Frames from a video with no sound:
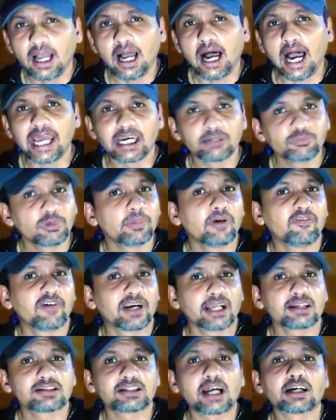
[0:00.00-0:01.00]
I remember when
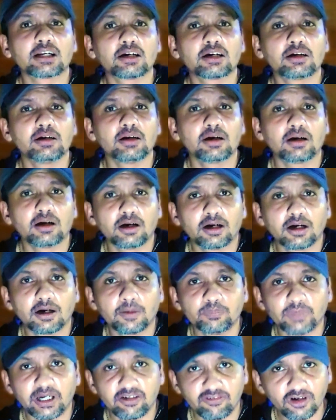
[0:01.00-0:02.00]
I started
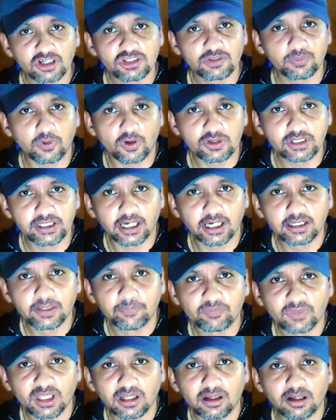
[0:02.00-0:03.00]
my first project,
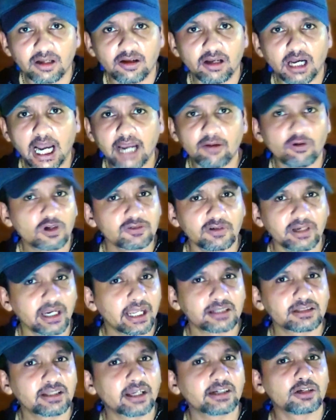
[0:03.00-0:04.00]
I was very
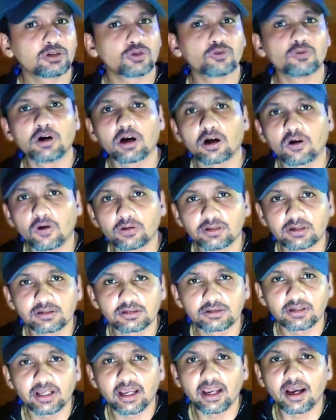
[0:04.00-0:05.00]
excited to work on this
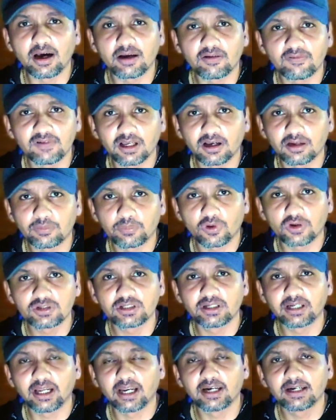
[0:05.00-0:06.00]
AR VR project,
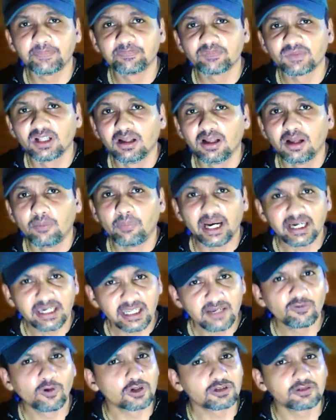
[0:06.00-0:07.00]
and my team
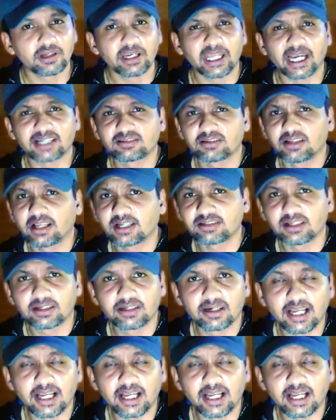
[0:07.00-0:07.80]
was very excited